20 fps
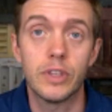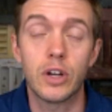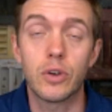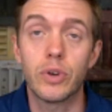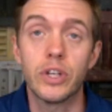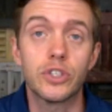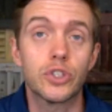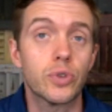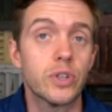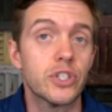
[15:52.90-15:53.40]

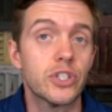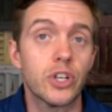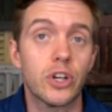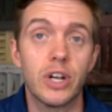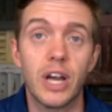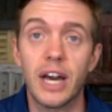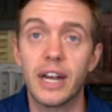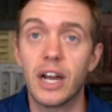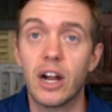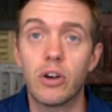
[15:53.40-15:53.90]
Their interests
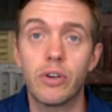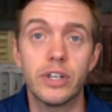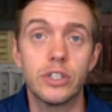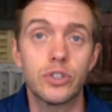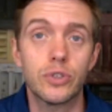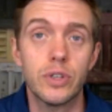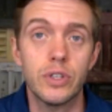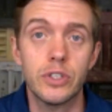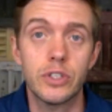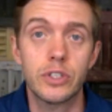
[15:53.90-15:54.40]
are not our
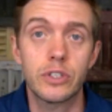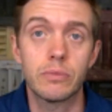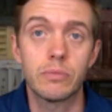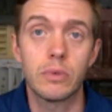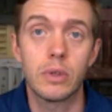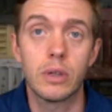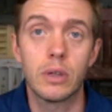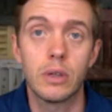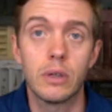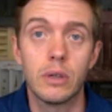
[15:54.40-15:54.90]

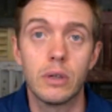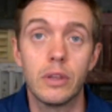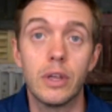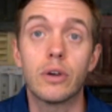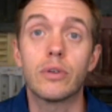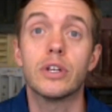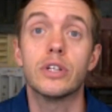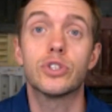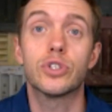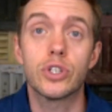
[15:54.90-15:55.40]
interests.
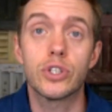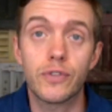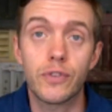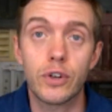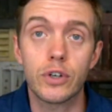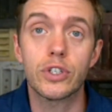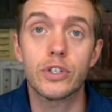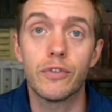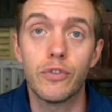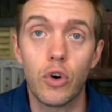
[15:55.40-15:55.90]
Their interests,
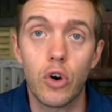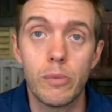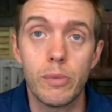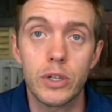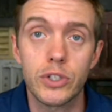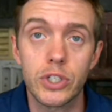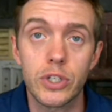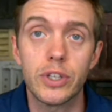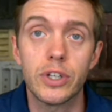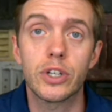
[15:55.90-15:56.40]
first and
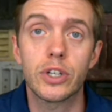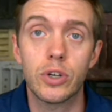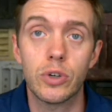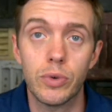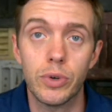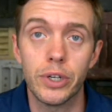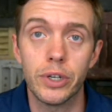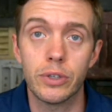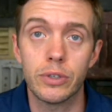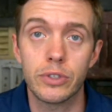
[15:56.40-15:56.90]
foremost, are their
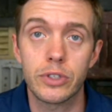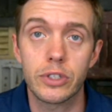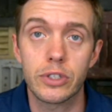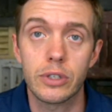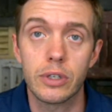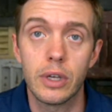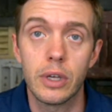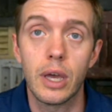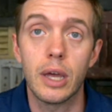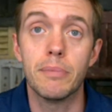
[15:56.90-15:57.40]

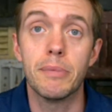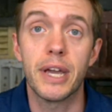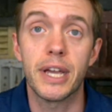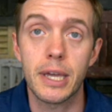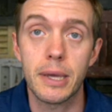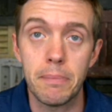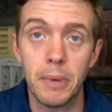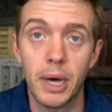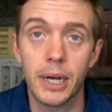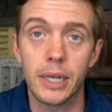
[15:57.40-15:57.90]
careers and
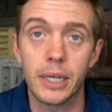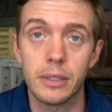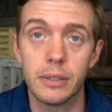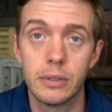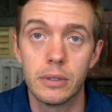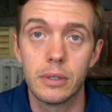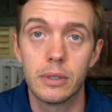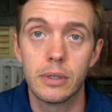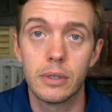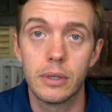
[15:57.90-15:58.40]
making money.
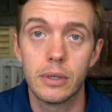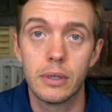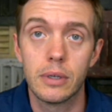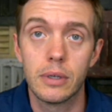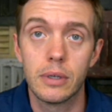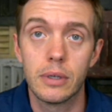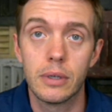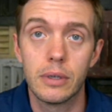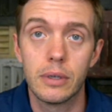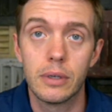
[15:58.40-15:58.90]

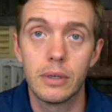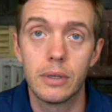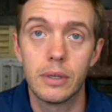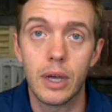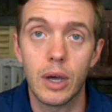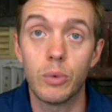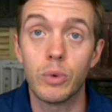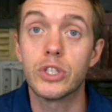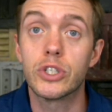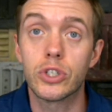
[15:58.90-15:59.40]

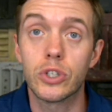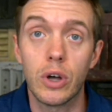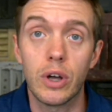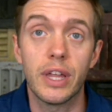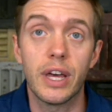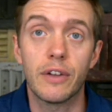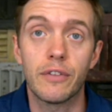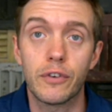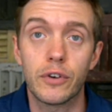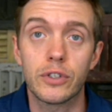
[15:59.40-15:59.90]
And we
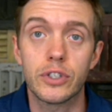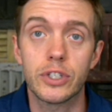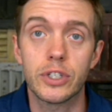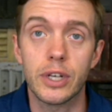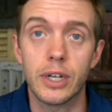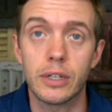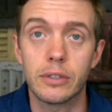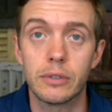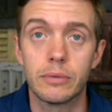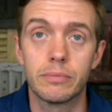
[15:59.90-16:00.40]
saw that
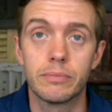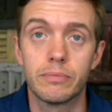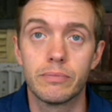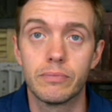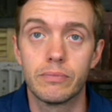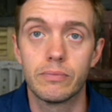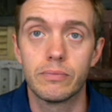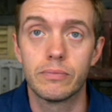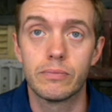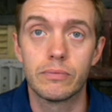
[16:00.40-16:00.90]
firsthand.
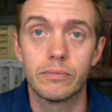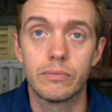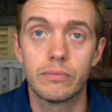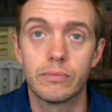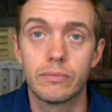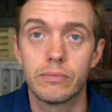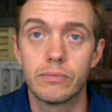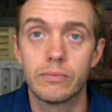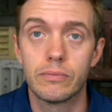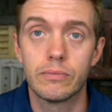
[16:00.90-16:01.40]

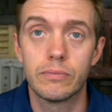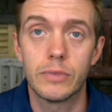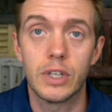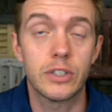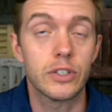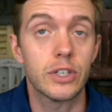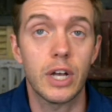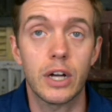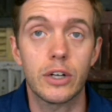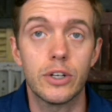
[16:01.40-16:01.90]

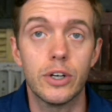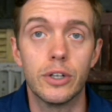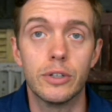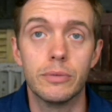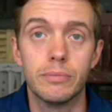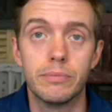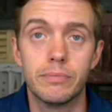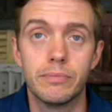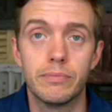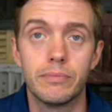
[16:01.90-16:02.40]
It's not
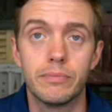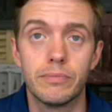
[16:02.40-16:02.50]
good.